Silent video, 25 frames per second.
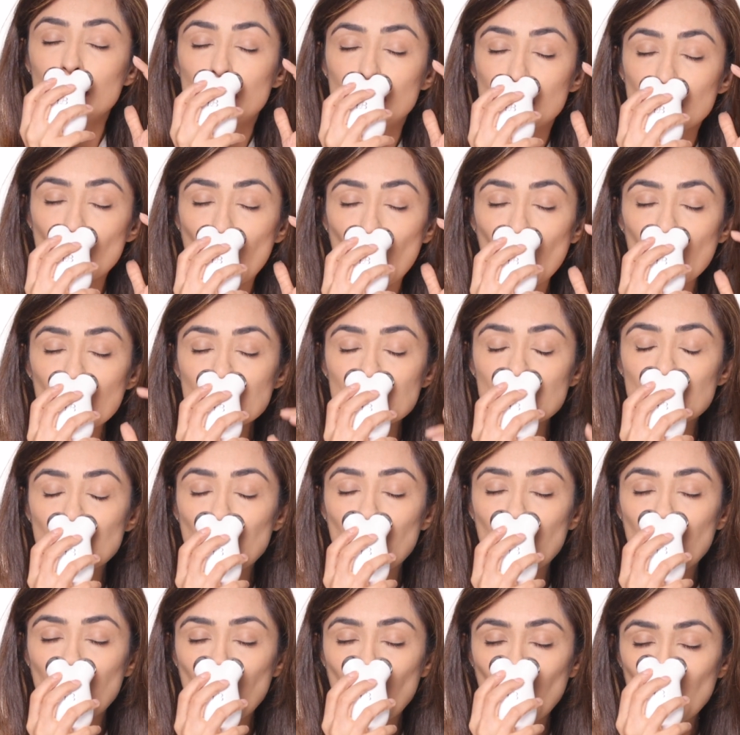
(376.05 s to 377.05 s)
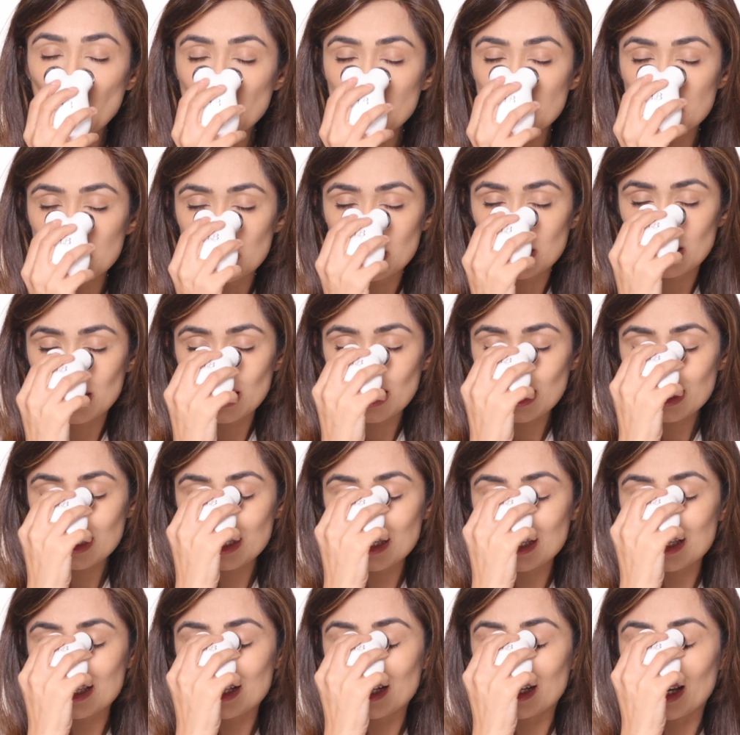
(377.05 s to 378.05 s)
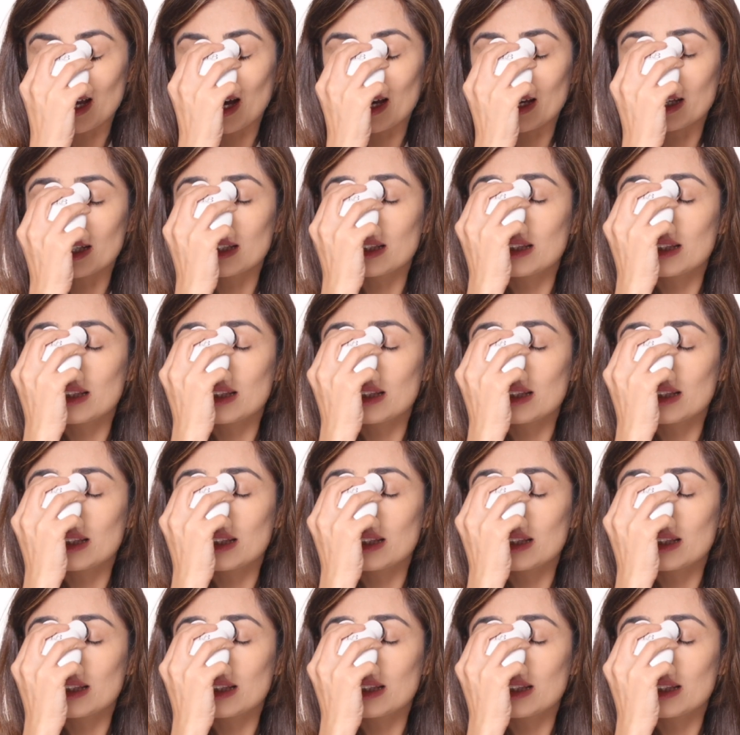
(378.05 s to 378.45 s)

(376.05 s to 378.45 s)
just use this like